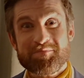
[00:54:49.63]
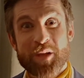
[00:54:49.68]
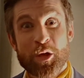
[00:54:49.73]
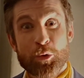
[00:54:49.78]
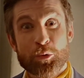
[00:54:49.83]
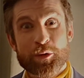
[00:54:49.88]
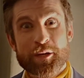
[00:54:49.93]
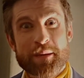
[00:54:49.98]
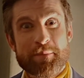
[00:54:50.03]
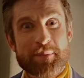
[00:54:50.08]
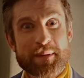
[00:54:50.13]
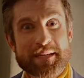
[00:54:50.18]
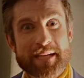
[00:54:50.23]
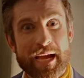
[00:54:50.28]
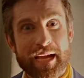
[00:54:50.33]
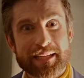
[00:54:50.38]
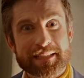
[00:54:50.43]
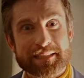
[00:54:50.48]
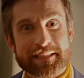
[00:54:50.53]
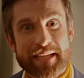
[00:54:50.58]
Wouldn't it be
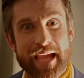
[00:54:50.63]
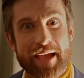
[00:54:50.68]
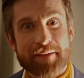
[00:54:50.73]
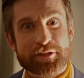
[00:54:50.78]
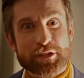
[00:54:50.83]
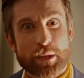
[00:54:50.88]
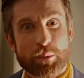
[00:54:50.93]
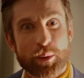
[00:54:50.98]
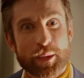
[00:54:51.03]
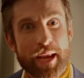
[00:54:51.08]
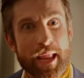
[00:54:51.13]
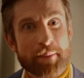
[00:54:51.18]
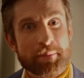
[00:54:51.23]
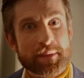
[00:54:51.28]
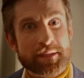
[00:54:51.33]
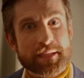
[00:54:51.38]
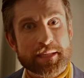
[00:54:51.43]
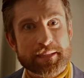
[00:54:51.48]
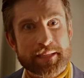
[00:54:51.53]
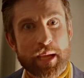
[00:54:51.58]
nice to have someone like
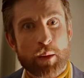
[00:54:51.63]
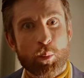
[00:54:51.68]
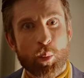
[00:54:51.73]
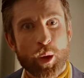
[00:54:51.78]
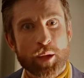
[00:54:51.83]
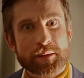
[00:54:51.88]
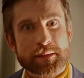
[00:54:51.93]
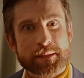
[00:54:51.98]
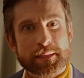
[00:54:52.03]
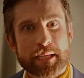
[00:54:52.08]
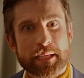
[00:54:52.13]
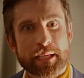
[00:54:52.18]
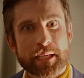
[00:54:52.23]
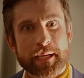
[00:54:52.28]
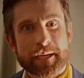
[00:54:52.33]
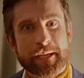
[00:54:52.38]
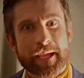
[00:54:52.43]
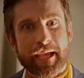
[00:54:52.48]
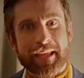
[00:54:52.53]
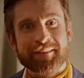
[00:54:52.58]
Mr. Tenwan stay here
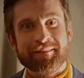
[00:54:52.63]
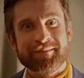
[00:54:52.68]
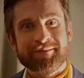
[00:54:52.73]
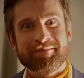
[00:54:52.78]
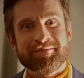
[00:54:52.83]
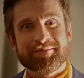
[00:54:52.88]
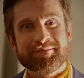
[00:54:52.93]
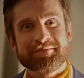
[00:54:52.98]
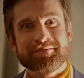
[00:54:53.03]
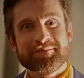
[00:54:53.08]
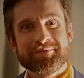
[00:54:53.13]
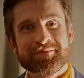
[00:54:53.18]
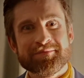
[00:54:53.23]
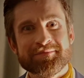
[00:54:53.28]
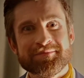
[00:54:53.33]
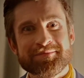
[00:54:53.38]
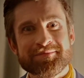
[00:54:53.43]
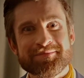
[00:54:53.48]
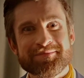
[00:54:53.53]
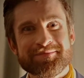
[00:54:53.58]
again?
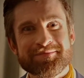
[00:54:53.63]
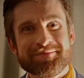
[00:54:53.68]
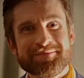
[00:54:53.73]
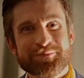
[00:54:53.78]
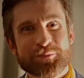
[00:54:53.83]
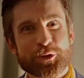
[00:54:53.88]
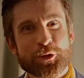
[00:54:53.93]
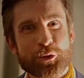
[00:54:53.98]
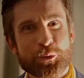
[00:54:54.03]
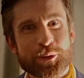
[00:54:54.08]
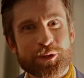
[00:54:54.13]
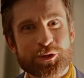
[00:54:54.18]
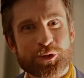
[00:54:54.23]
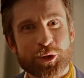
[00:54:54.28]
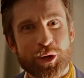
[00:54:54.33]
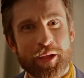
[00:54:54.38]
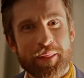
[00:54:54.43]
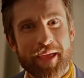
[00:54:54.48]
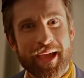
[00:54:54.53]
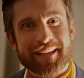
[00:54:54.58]
Wouldn't you
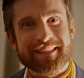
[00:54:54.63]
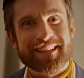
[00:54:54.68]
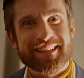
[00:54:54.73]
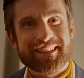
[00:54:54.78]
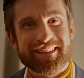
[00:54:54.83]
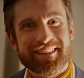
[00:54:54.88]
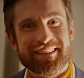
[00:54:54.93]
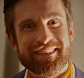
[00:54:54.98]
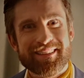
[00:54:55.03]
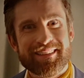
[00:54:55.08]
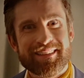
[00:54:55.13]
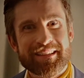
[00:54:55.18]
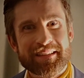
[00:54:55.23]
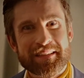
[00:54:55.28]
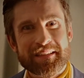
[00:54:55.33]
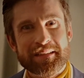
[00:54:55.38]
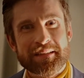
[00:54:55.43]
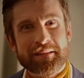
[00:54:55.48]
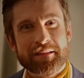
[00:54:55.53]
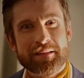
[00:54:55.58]
enjoy that?
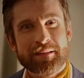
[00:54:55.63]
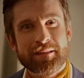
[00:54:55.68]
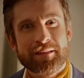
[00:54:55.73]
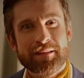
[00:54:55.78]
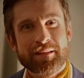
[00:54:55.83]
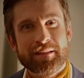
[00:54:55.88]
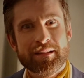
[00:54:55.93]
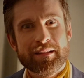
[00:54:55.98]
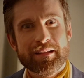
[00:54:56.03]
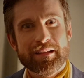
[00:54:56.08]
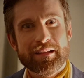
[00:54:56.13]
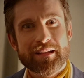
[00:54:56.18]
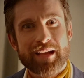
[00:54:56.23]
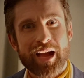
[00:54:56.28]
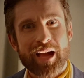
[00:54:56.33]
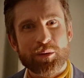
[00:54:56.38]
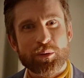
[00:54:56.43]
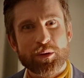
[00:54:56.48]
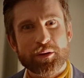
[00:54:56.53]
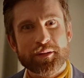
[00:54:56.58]

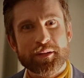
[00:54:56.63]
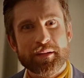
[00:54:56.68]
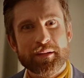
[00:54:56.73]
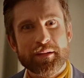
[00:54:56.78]
I would.